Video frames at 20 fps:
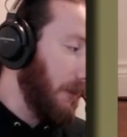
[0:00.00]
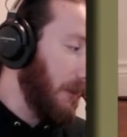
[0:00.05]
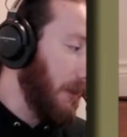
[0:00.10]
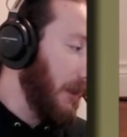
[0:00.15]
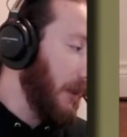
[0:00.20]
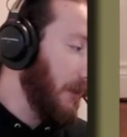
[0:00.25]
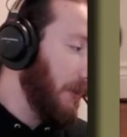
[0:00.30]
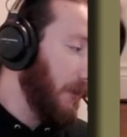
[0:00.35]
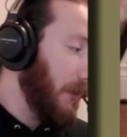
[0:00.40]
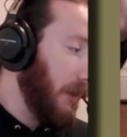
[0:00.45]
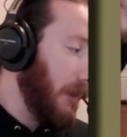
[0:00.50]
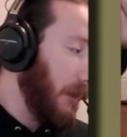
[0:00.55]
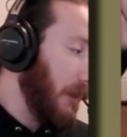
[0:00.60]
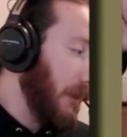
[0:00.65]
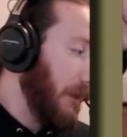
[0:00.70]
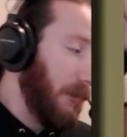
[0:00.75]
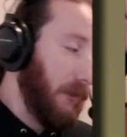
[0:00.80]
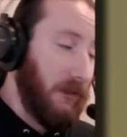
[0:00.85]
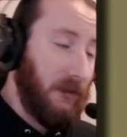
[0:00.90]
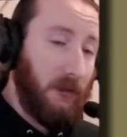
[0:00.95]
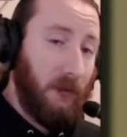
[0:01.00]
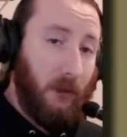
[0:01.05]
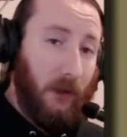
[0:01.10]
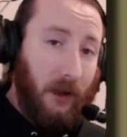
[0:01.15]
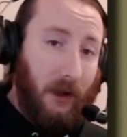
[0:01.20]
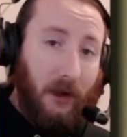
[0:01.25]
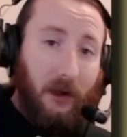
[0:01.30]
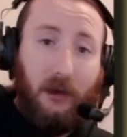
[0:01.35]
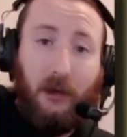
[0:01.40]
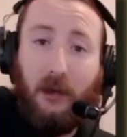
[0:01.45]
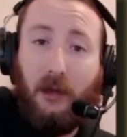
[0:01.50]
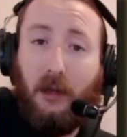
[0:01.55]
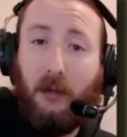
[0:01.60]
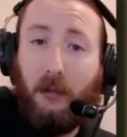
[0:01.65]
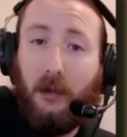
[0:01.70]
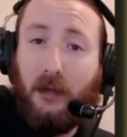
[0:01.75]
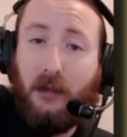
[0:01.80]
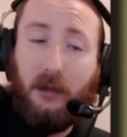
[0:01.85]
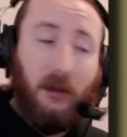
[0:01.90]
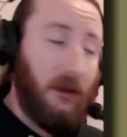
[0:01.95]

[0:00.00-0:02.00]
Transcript: think of it in this way, and it makes it a